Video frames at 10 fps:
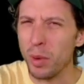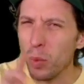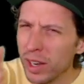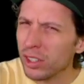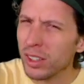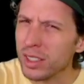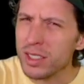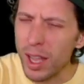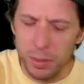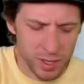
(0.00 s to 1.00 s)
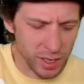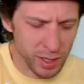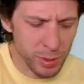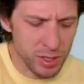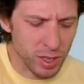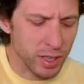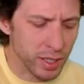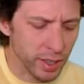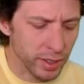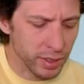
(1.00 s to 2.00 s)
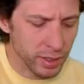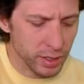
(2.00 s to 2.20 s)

a weird looking stop sign. Let me show you here.